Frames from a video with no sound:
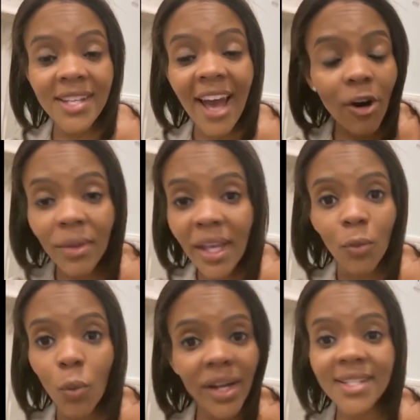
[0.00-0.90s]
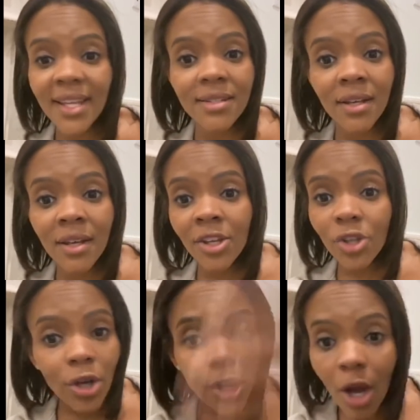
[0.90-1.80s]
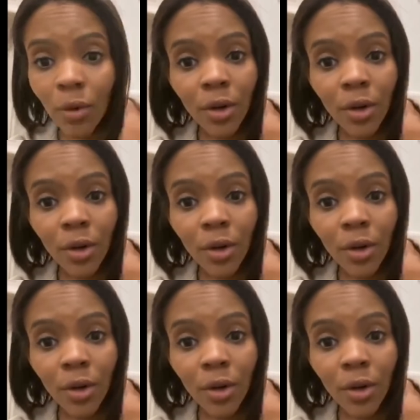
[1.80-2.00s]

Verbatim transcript: Tell me, what is it? You go. go.